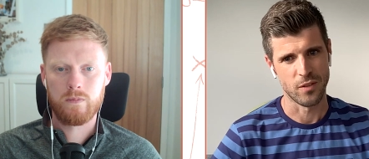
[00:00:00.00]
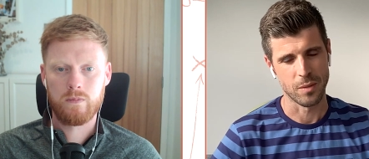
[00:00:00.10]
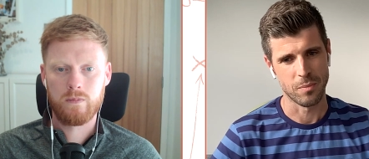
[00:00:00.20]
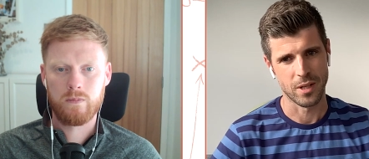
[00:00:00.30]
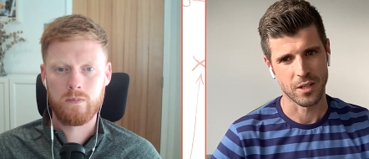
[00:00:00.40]
Speaker 1: twelve
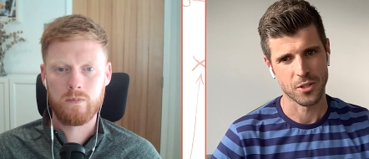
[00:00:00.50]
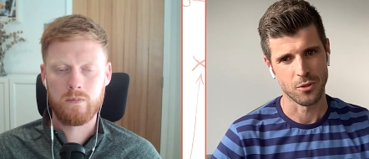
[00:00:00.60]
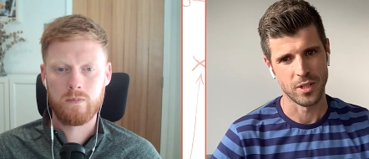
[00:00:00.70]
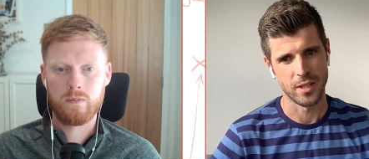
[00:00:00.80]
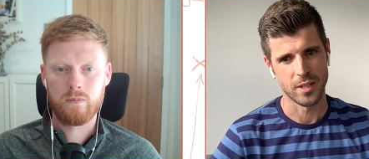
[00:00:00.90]
week blocks
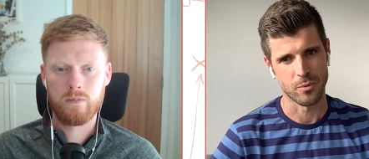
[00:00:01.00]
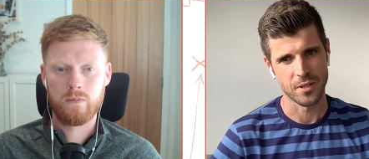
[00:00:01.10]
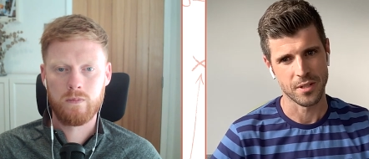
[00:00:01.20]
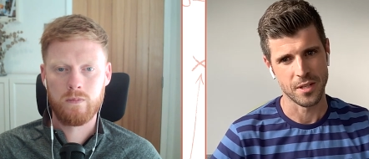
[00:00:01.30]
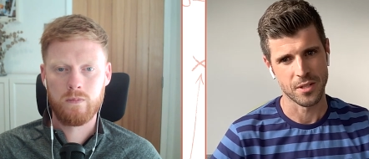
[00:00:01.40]
in, in the
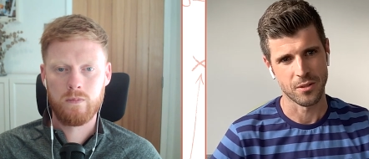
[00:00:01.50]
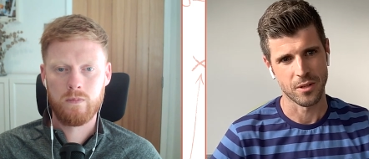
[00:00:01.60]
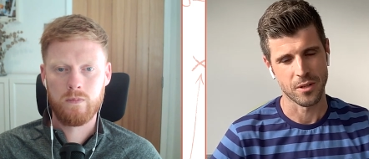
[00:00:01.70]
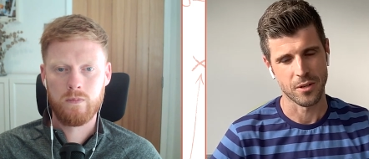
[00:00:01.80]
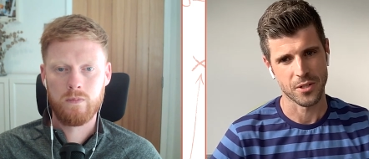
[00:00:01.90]
preseason
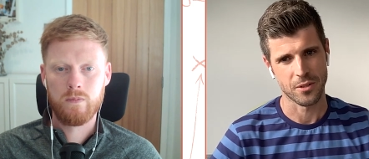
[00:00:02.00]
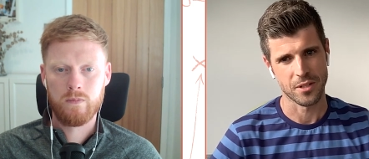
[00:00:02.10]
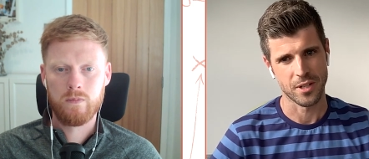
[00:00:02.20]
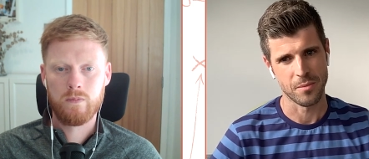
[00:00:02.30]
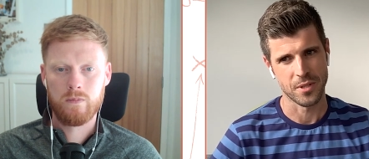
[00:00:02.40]
or, or
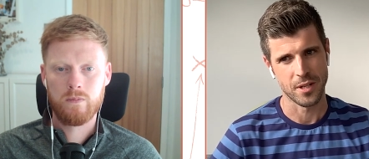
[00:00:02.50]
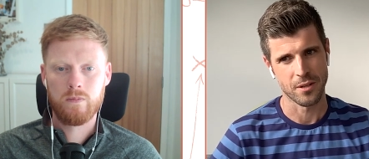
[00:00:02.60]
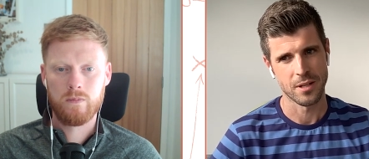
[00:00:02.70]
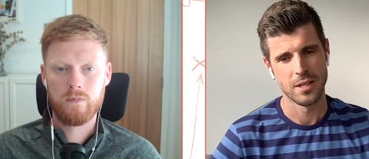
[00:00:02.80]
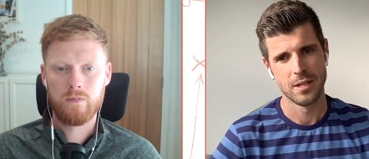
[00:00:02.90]
certain times in the
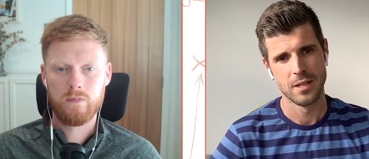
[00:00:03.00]
year.